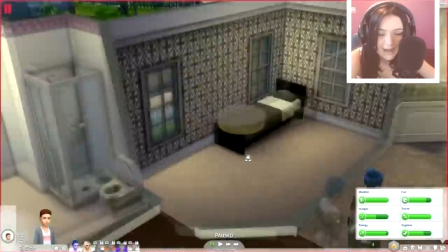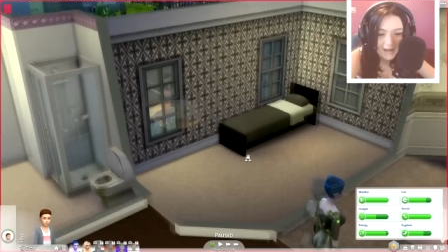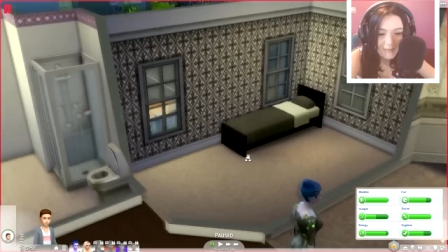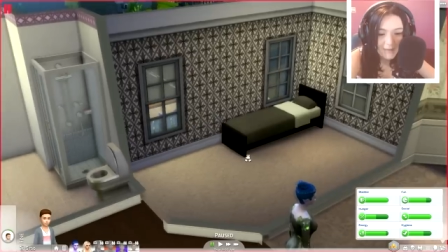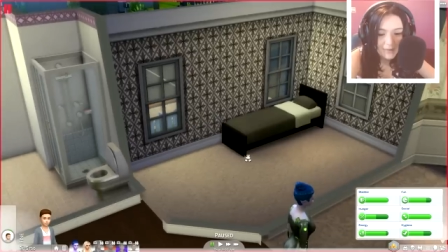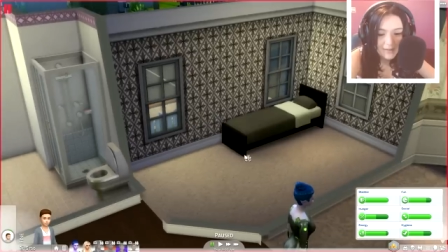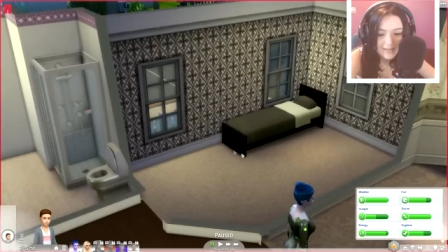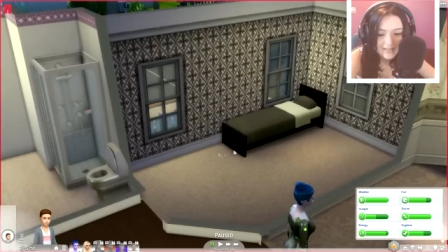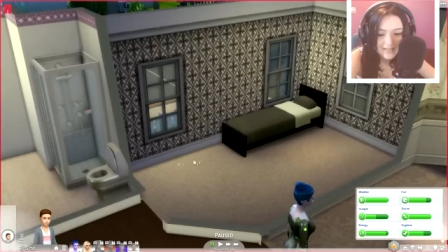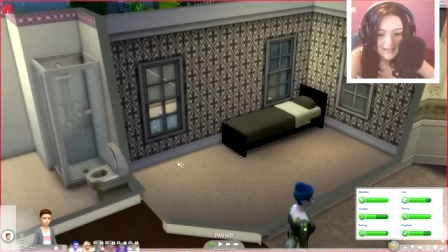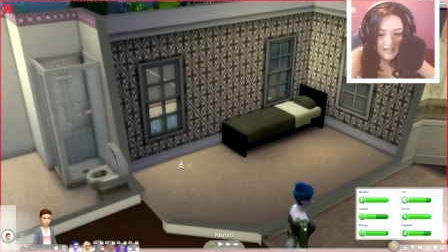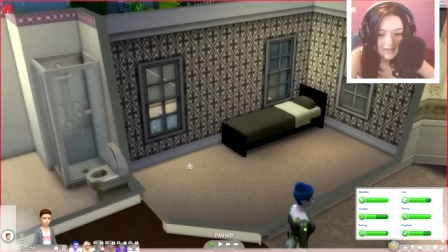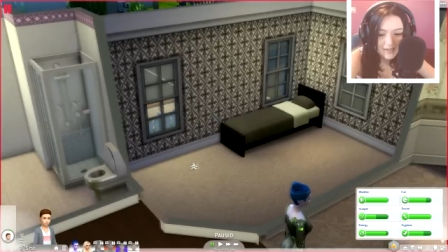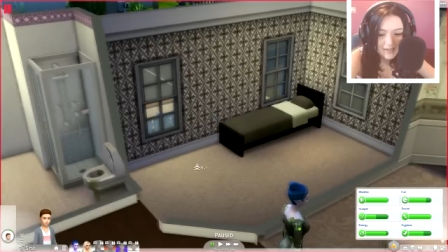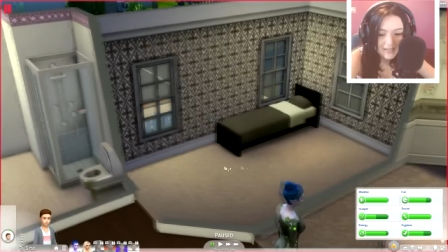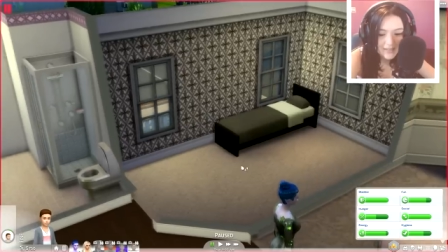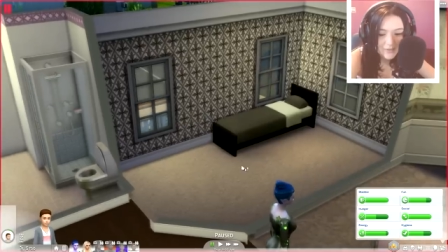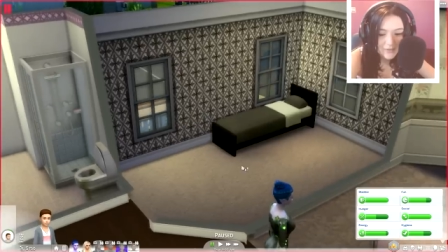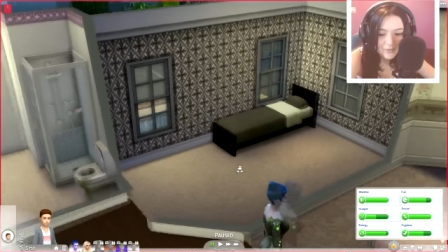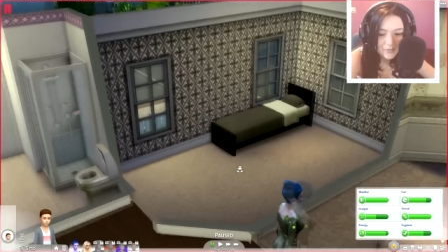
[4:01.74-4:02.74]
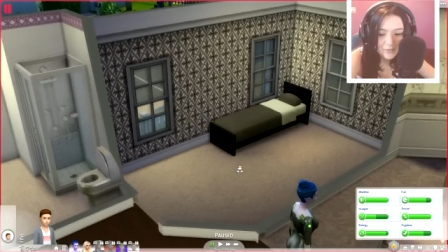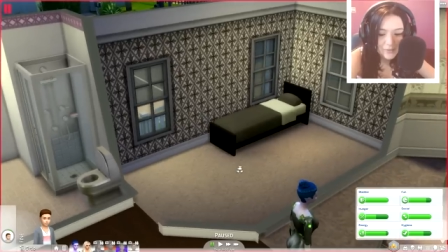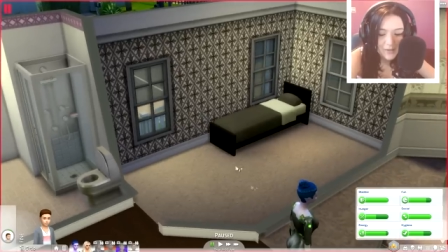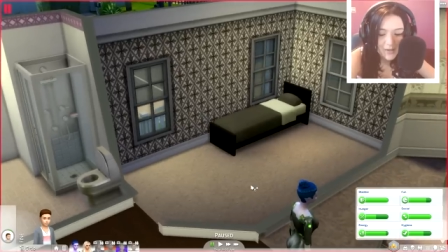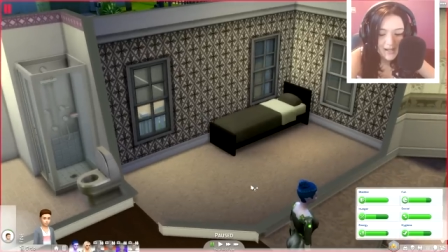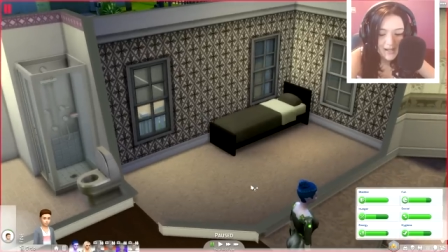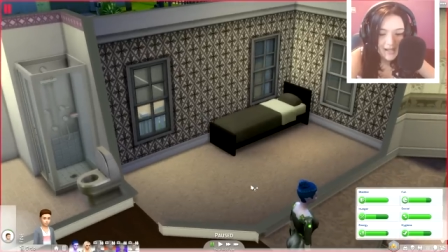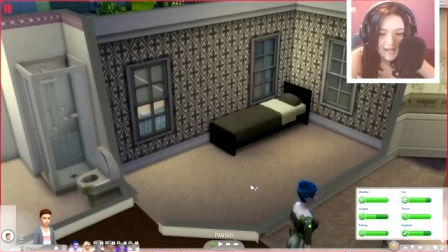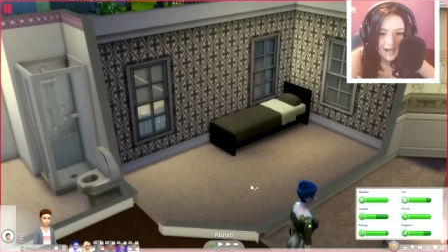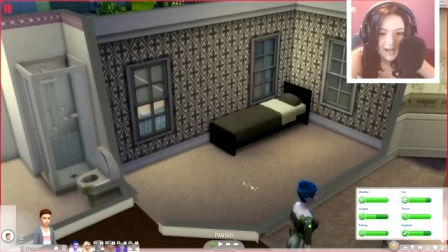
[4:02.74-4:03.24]
how I want to decorate his room
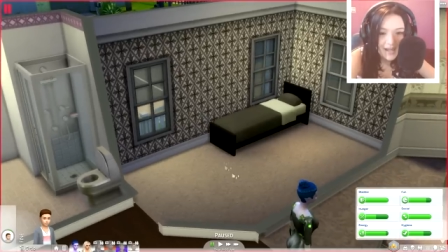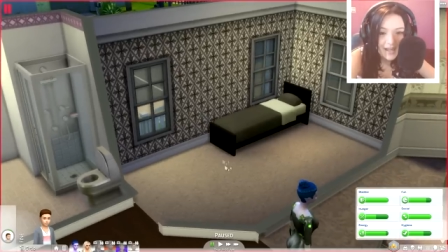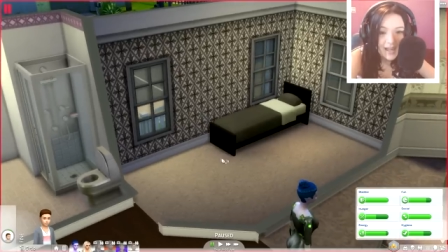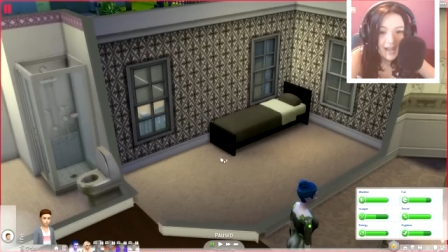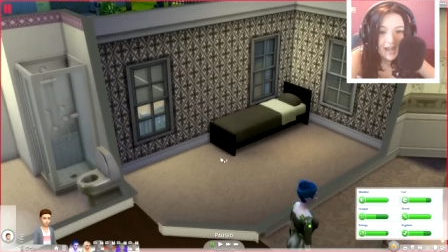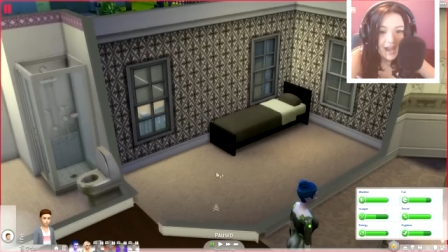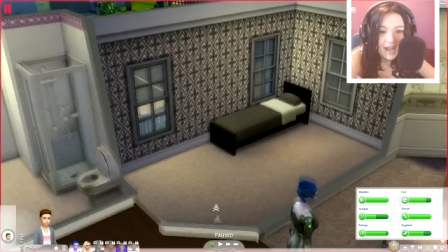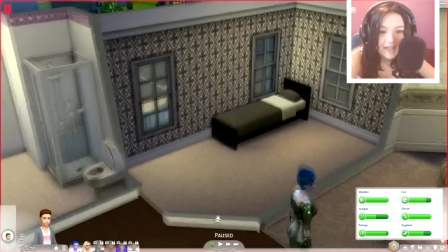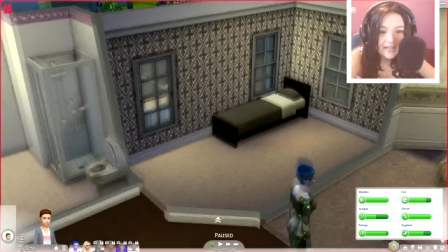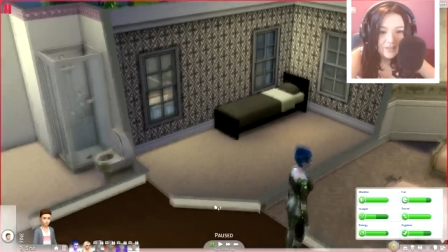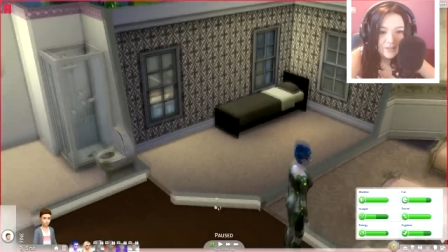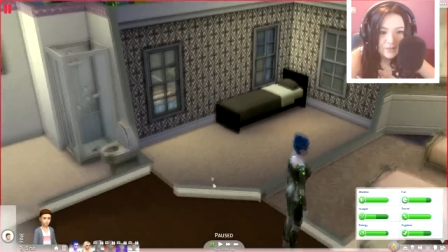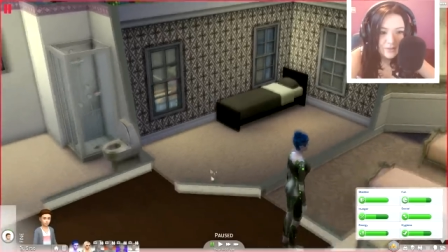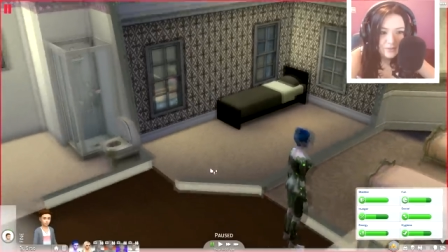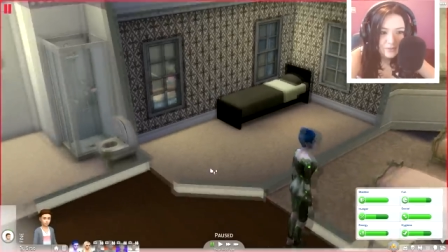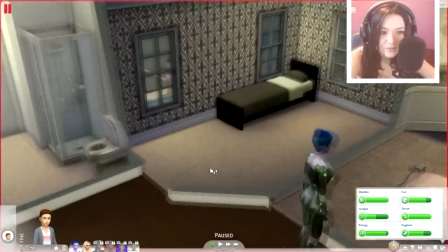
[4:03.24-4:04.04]
quite yet. I do